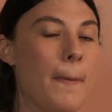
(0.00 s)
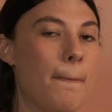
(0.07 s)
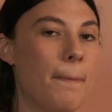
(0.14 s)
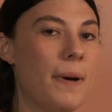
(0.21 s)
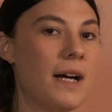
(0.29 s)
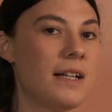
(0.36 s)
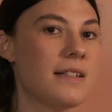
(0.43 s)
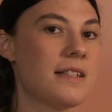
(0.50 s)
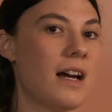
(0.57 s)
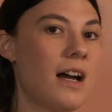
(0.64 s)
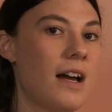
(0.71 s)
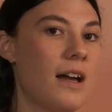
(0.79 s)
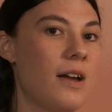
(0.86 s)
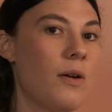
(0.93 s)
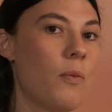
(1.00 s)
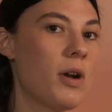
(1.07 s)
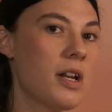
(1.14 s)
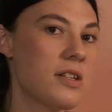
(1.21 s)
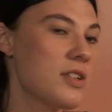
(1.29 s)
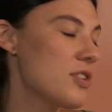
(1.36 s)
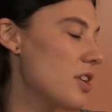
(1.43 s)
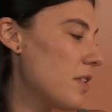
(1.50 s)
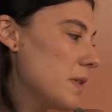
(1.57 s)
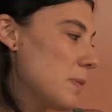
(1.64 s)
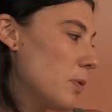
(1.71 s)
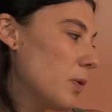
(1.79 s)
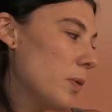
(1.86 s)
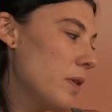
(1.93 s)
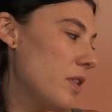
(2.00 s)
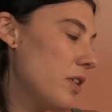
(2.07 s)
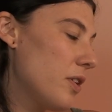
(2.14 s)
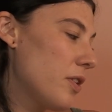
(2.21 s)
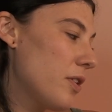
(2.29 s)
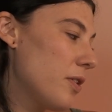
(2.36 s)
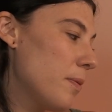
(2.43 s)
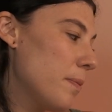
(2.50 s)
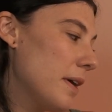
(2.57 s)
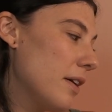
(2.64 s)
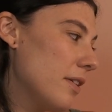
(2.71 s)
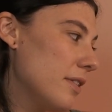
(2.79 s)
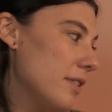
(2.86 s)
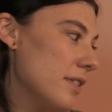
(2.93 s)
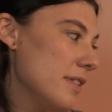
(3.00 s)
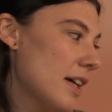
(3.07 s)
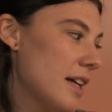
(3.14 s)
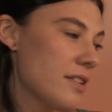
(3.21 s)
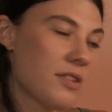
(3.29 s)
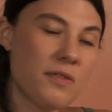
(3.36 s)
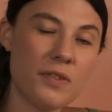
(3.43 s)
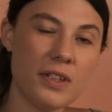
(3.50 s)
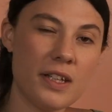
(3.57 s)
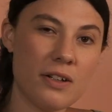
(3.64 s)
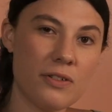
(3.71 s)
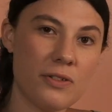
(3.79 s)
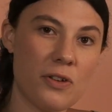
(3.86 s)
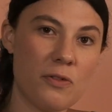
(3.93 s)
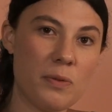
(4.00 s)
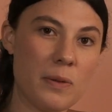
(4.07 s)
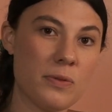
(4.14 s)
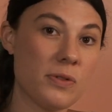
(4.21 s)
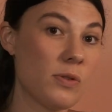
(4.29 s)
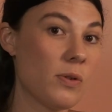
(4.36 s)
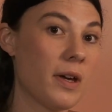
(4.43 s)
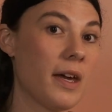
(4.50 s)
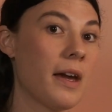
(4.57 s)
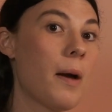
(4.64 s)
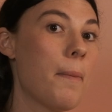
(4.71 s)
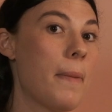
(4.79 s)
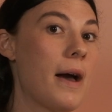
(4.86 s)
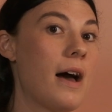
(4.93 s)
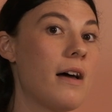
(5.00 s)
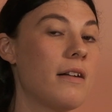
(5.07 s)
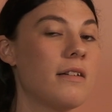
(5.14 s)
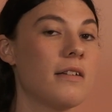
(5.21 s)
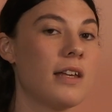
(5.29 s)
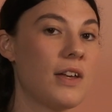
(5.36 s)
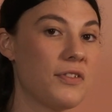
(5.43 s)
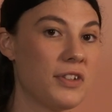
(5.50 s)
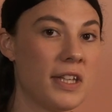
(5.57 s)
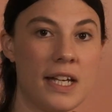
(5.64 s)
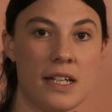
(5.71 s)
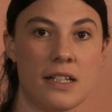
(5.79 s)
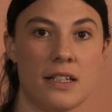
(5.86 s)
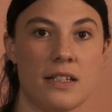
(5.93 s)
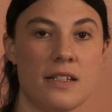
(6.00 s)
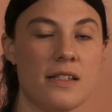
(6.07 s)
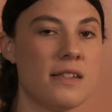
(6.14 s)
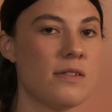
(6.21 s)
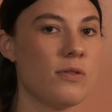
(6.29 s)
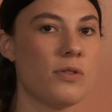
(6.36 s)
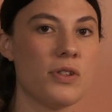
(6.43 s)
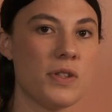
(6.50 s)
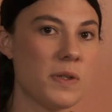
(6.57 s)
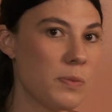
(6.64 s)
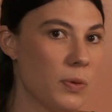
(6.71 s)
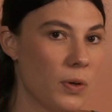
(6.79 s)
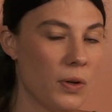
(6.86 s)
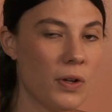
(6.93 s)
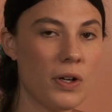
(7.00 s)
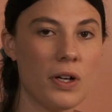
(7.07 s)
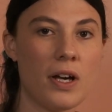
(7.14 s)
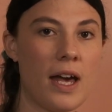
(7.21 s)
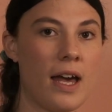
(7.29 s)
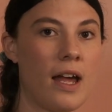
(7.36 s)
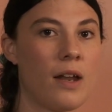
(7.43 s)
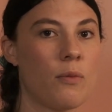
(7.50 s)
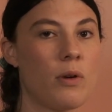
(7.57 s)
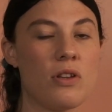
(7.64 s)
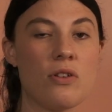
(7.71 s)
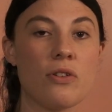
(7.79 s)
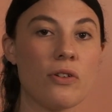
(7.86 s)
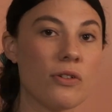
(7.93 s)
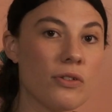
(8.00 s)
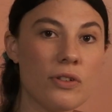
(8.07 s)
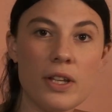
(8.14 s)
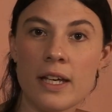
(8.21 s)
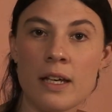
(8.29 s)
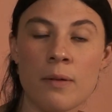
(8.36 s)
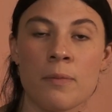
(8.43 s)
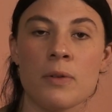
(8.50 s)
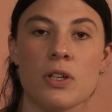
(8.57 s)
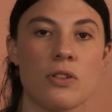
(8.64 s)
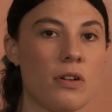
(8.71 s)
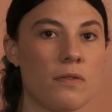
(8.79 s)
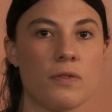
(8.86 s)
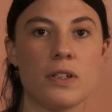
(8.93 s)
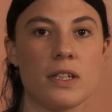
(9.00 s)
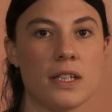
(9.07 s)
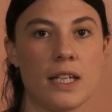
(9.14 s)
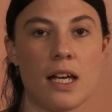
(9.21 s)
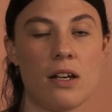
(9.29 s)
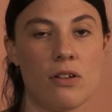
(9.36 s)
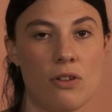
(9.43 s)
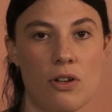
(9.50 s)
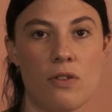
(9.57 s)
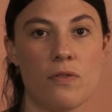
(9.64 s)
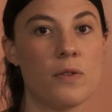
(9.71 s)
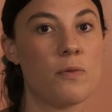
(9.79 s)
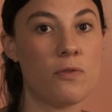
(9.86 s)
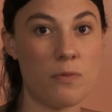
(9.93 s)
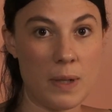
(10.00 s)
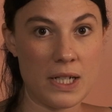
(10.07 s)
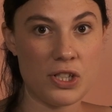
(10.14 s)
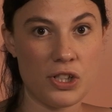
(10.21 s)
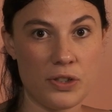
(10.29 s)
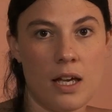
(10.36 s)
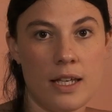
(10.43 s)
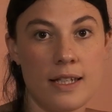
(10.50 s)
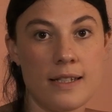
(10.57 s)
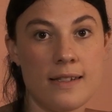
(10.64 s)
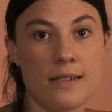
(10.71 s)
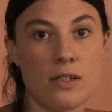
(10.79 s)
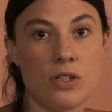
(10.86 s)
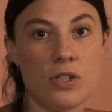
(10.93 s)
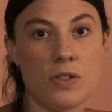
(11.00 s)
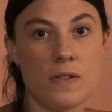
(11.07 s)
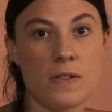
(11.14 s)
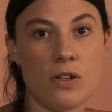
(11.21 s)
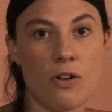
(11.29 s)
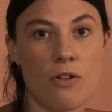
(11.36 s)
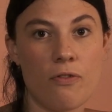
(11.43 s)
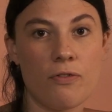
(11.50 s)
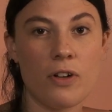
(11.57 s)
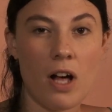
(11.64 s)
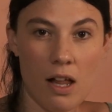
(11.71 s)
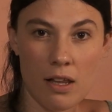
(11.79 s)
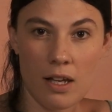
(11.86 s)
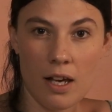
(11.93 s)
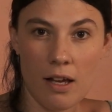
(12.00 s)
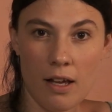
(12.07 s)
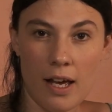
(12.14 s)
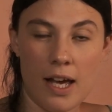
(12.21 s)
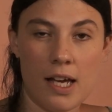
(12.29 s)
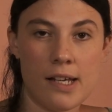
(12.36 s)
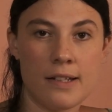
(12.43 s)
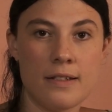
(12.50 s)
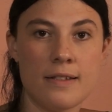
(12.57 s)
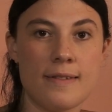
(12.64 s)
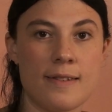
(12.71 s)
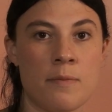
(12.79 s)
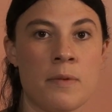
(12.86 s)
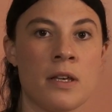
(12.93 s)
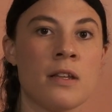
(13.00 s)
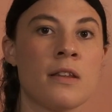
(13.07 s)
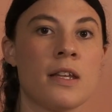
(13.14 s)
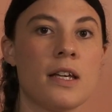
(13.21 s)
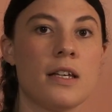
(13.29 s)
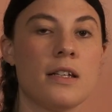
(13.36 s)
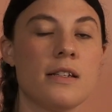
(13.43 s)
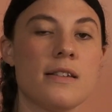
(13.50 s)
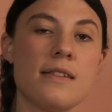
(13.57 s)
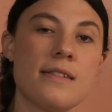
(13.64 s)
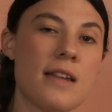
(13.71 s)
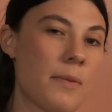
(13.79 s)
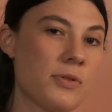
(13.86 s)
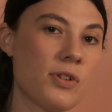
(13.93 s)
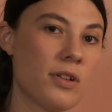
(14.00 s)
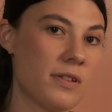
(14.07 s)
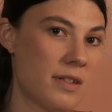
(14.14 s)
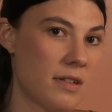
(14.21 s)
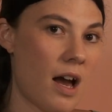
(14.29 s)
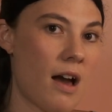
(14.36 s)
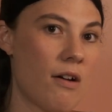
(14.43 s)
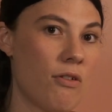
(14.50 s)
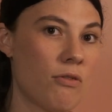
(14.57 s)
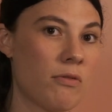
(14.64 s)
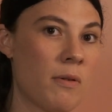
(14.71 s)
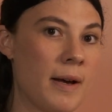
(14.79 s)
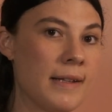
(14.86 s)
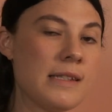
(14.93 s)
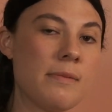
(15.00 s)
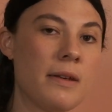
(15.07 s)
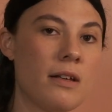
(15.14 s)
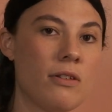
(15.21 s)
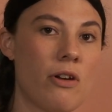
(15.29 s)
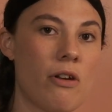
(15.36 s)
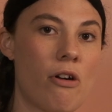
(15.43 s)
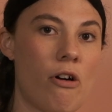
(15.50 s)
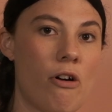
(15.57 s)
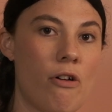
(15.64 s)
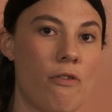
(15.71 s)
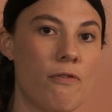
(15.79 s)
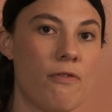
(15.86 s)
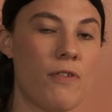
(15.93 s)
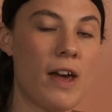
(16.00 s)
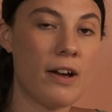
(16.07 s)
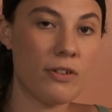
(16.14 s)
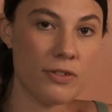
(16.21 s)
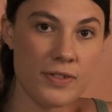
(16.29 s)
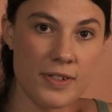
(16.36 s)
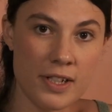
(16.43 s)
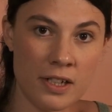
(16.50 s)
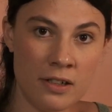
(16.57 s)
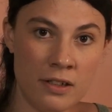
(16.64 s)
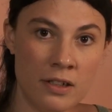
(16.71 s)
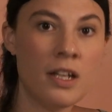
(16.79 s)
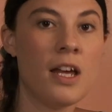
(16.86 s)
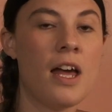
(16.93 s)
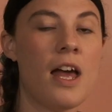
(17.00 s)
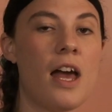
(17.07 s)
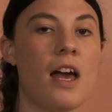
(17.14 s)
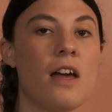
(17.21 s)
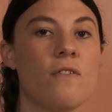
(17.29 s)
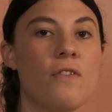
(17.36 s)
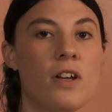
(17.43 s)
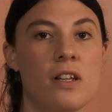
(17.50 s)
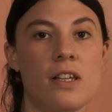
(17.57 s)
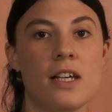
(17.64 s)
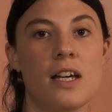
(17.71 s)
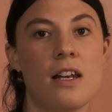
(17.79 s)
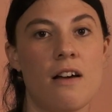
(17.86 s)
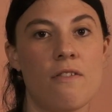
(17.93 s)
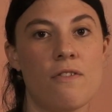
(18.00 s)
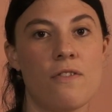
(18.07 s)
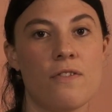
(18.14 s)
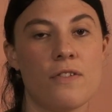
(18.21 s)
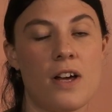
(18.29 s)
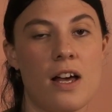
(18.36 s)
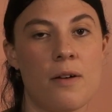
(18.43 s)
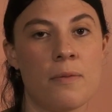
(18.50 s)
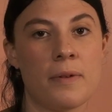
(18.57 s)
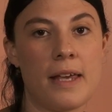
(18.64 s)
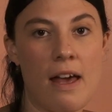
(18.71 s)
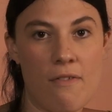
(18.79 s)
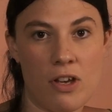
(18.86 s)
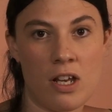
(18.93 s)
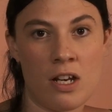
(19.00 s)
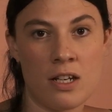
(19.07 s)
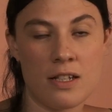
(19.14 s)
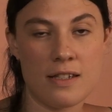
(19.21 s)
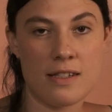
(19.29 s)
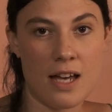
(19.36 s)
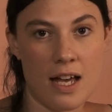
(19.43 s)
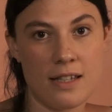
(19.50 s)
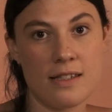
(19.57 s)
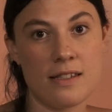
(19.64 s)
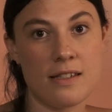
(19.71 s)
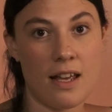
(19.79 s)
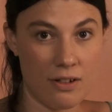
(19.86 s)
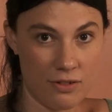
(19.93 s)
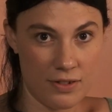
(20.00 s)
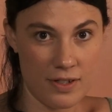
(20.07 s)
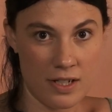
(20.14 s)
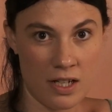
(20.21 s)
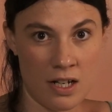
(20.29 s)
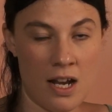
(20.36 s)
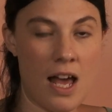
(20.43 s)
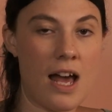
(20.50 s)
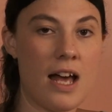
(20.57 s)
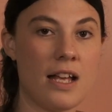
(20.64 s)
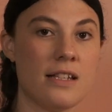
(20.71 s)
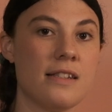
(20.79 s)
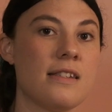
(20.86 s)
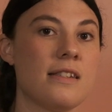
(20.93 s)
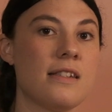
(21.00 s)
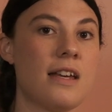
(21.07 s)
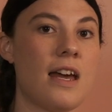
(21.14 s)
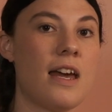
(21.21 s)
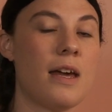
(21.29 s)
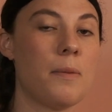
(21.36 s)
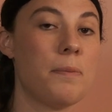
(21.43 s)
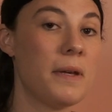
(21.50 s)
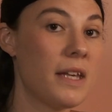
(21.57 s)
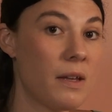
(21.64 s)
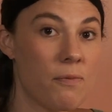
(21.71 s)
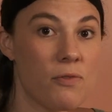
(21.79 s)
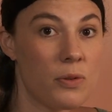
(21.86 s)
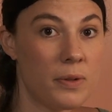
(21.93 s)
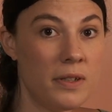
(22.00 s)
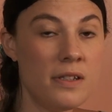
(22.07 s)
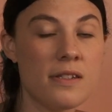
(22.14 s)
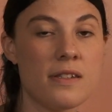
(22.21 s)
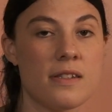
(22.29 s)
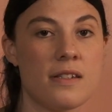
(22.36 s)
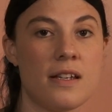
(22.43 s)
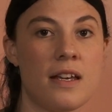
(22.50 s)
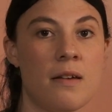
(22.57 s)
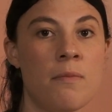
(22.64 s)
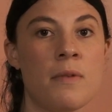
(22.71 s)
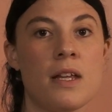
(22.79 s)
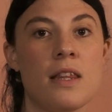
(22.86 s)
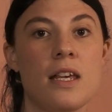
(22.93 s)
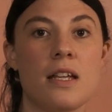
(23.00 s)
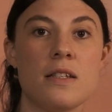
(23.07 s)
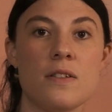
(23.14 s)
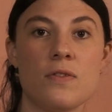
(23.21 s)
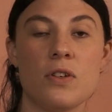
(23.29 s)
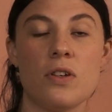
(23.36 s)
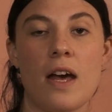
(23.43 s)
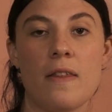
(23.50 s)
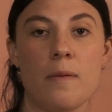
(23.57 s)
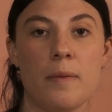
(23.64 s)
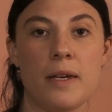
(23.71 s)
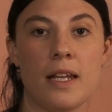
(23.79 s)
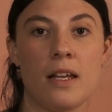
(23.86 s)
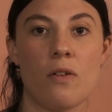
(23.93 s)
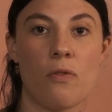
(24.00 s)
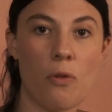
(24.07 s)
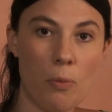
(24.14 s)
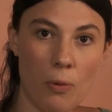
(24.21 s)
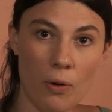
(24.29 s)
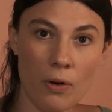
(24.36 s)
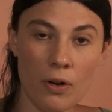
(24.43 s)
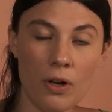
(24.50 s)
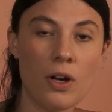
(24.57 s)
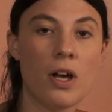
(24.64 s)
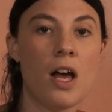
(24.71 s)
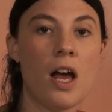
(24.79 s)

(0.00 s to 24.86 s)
but I wanted to share this book with you because I don't really hear a lot of people talking about Kevin Landers or this book, and when you Google him, you don't really get a lot of information. His use of color and seemingly snapshot style reminds me a lot of Eggleston, and funnily enough, Kevin cites Eggleston as a big influence to him in the interview at the beginning of the book.